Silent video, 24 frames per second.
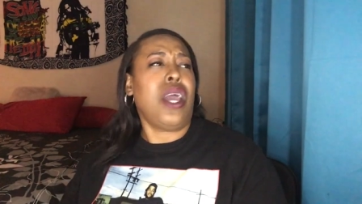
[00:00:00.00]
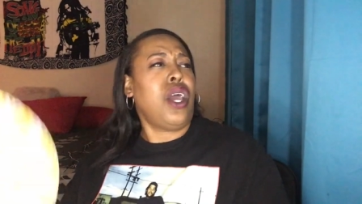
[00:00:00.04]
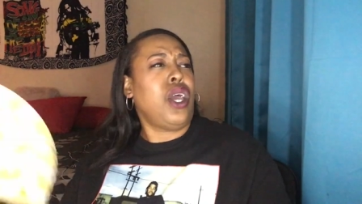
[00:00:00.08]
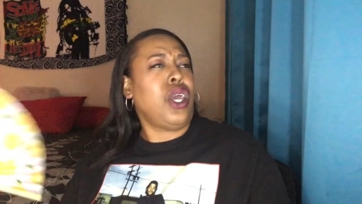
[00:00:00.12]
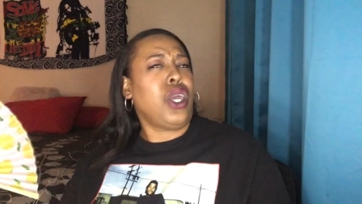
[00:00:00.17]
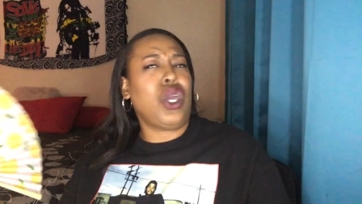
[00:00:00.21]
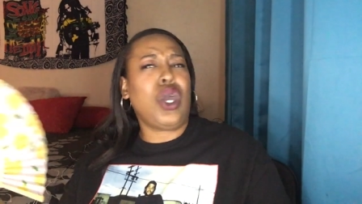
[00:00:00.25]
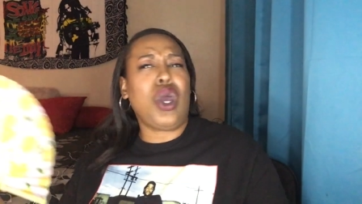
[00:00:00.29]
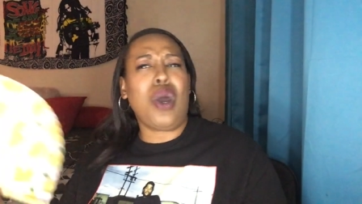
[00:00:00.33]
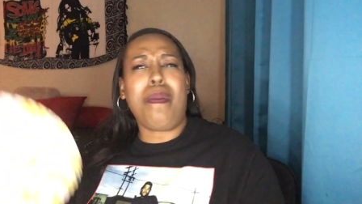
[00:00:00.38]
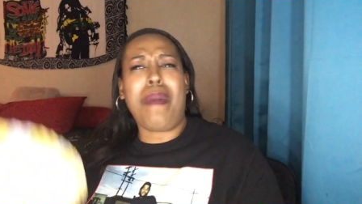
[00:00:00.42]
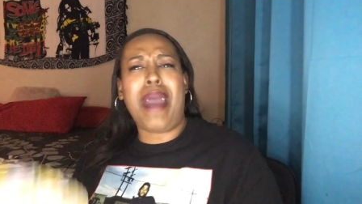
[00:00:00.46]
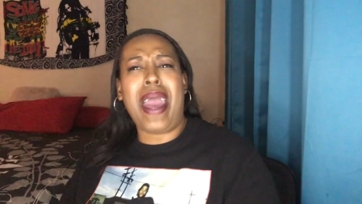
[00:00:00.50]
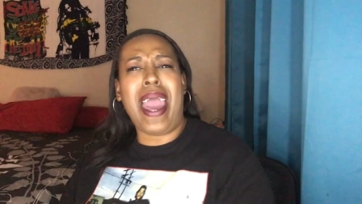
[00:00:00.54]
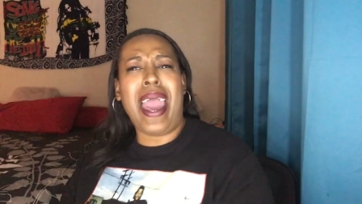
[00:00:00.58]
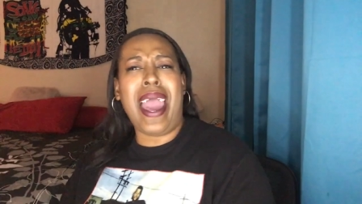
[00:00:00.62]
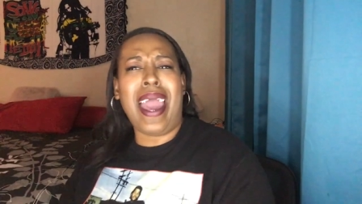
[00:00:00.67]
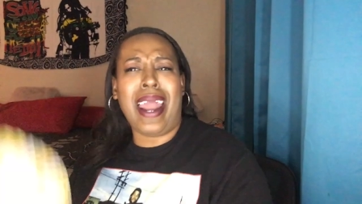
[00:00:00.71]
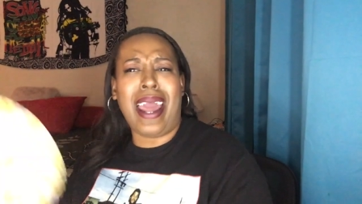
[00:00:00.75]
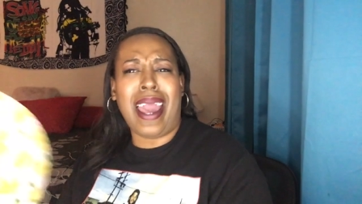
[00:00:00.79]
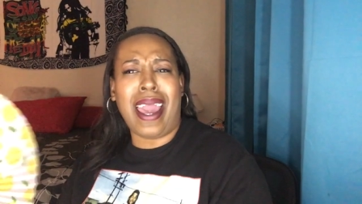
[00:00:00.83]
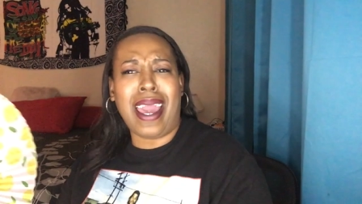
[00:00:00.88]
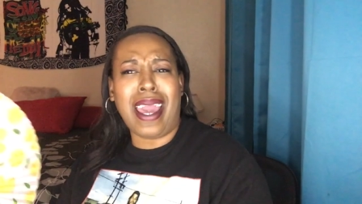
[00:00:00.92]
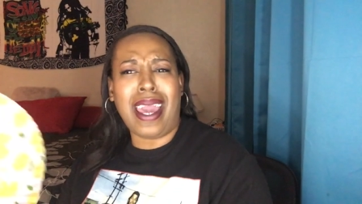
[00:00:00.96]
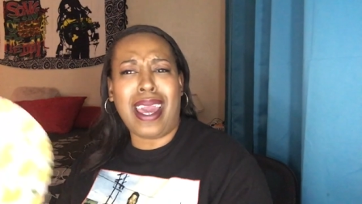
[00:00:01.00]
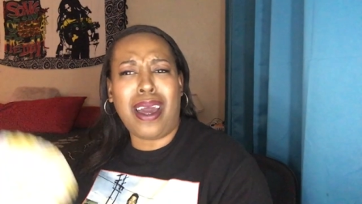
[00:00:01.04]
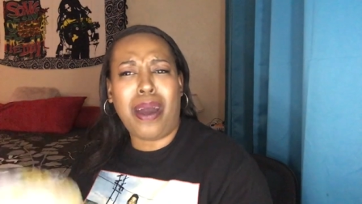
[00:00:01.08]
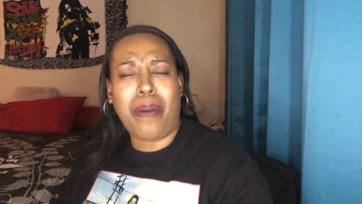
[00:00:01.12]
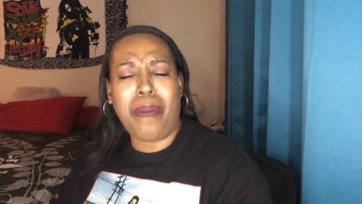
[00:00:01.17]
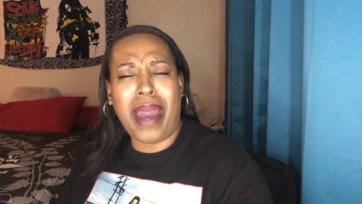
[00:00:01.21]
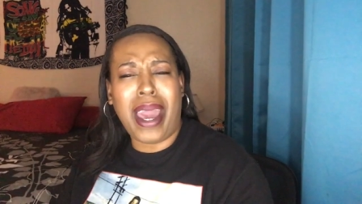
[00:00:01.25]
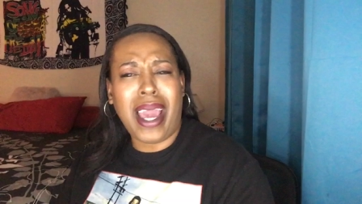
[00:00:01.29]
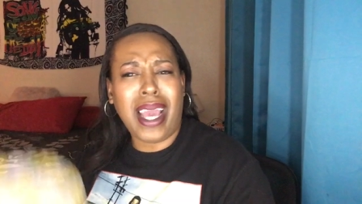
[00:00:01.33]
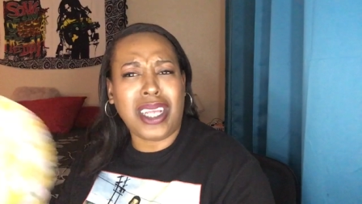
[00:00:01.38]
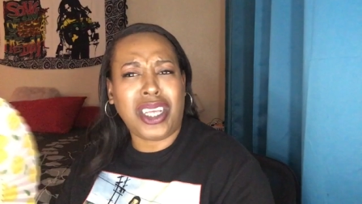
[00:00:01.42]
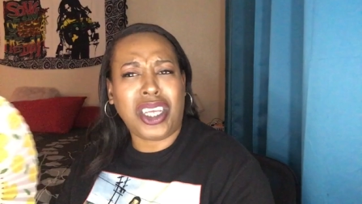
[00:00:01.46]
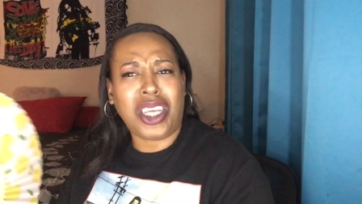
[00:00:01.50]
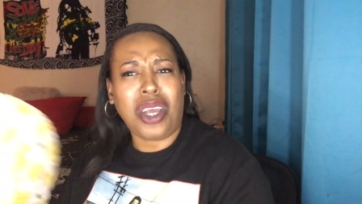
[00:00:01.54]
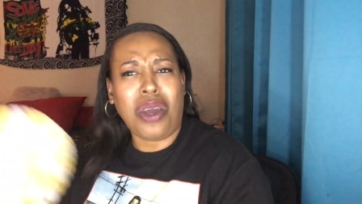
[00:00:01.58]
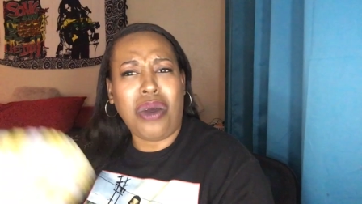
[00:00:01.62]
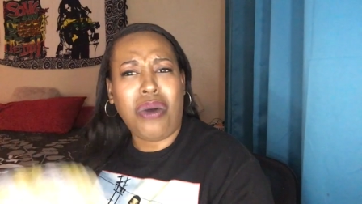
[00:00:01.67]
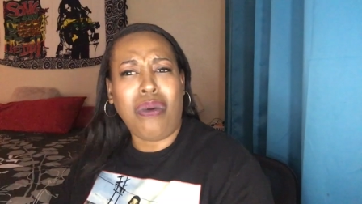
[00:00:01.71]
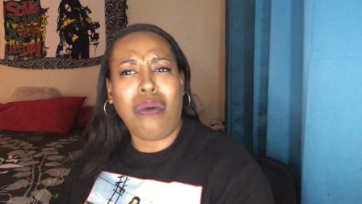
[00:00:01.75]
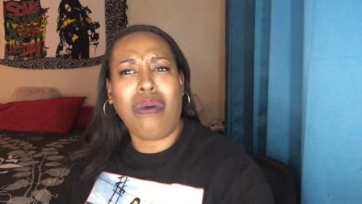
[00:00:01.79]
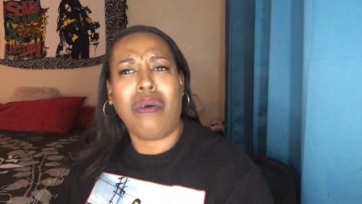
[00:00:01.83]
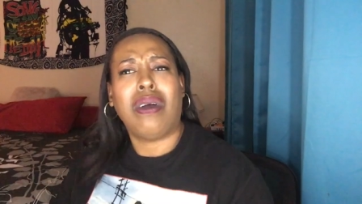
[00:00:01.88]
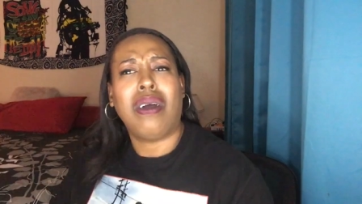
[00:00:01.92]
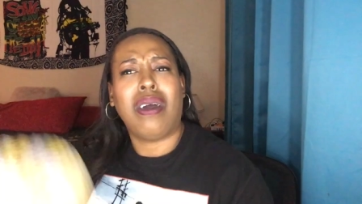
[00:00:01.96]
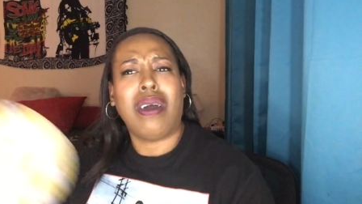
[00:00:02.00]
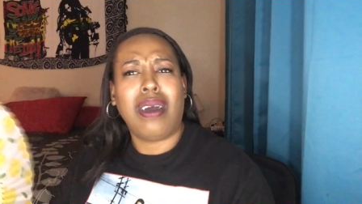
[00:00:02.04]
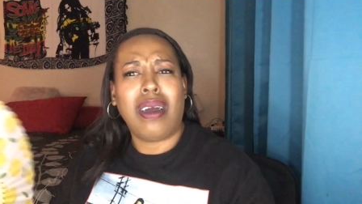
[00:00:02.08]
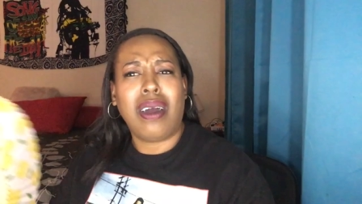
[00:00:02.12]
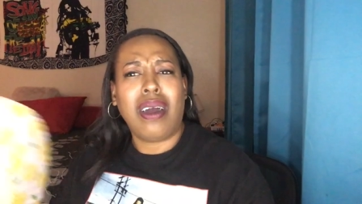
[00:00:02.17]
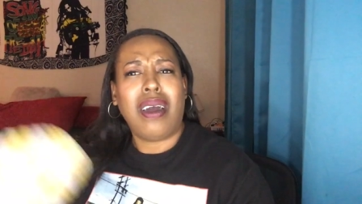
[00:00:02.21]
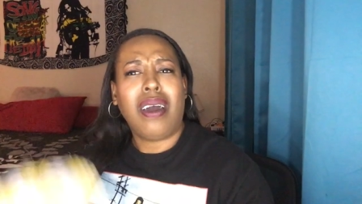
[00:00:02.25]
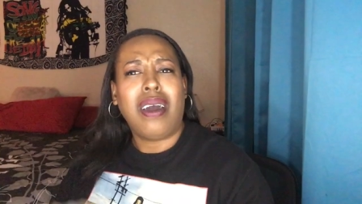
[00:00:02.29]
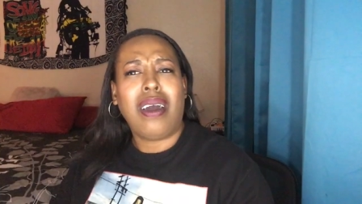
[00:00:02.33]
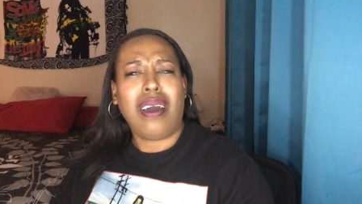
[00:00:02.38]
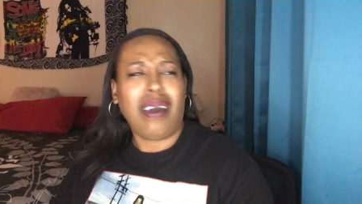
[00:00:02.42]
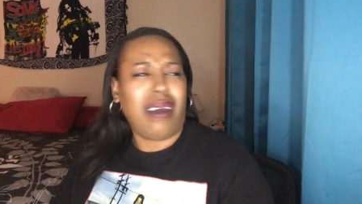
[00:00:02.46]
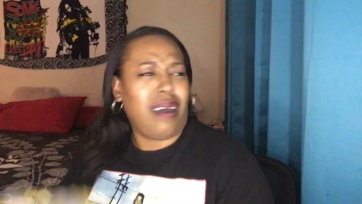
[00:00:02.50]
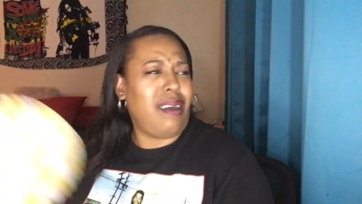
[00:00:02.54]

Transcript: You mad at him, ain't you?